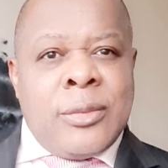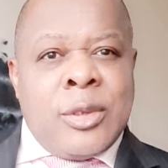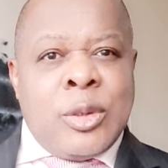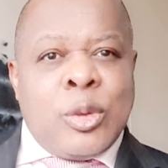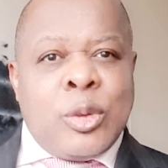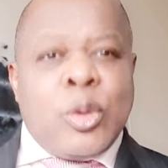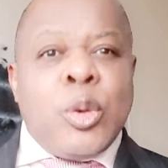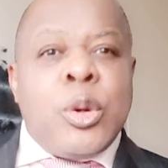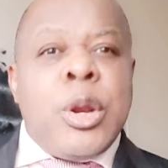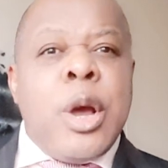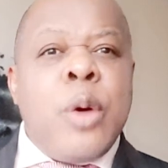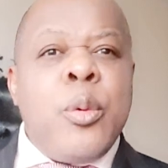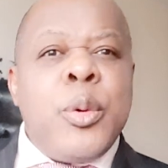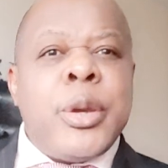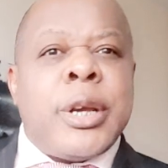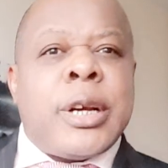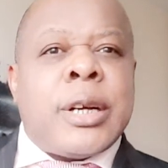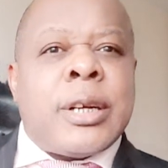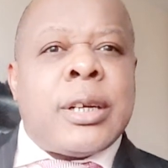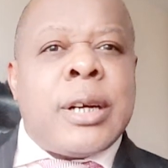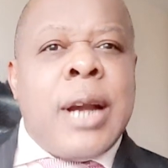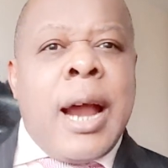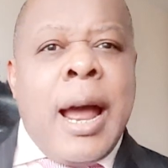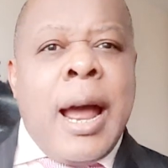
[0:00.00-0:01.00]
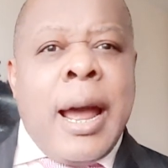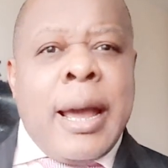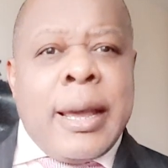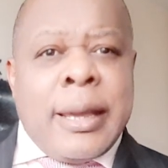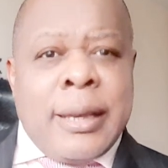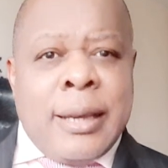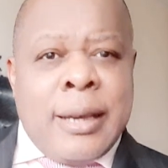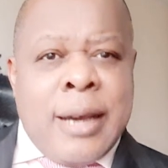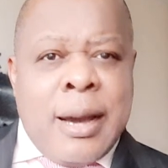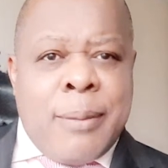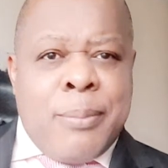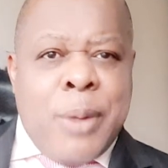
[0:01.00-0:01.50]
Today we
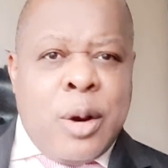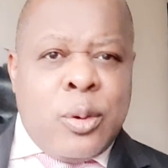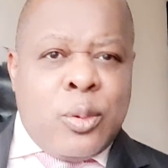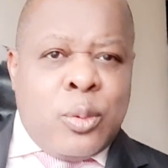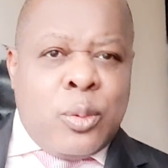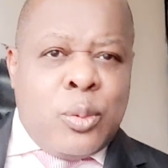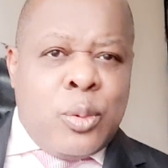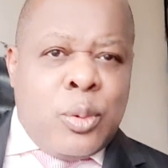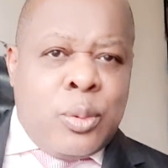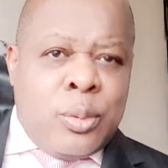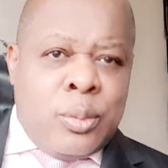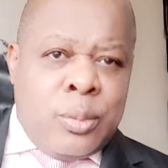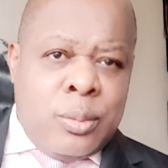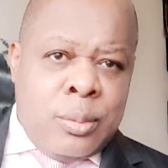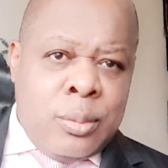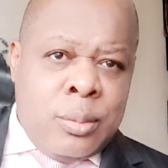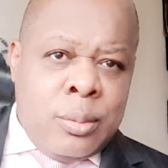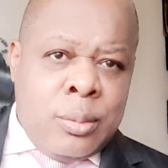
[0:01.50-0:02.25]
cry about who?